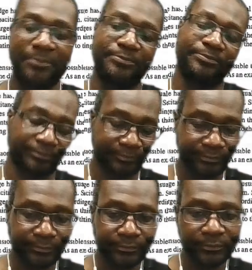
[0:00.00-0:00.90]
up.
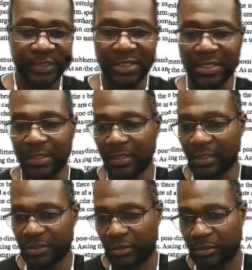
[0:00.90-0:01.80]

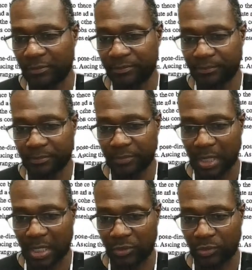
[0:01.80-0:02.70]
So
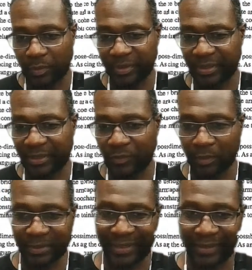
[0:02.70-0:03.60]
I don't know what
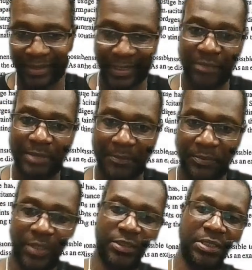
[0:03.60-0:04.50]
in the end
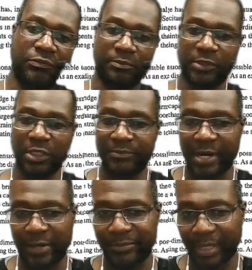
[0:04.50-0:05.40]
my PhD will be
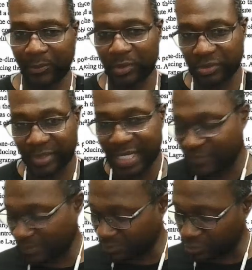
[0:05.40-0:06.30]
about, but I know it's going to
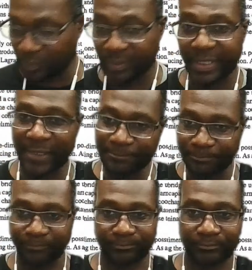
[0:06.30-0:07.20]
have something to do with that.